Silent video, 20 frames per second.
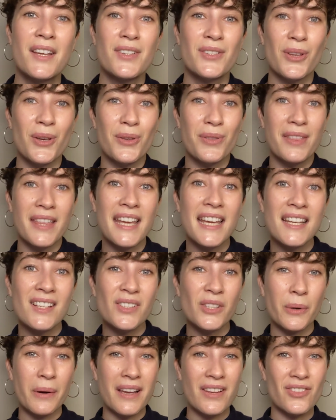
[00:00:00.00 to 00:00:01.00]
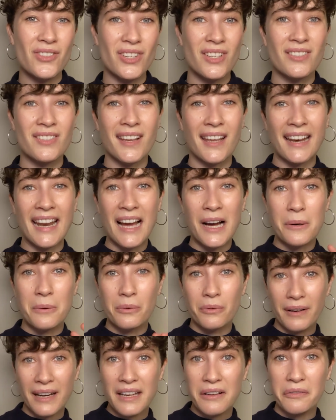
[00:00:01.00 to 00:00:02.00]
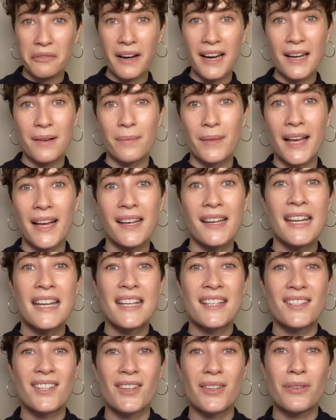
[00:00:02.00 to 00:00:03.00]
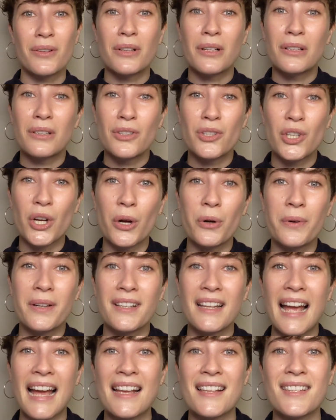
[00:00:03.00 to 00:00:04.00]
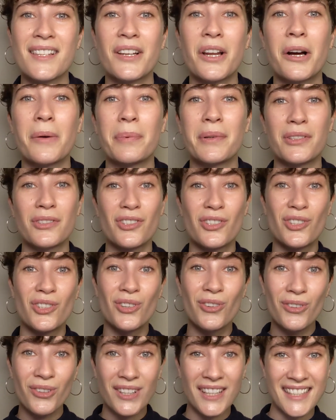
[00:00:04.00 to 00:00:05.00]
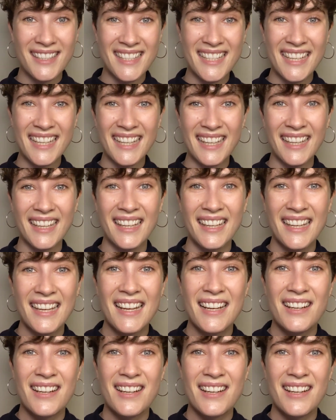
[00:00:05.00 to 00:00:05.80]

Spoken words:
So these questions can help reframe that to show it as an opportunity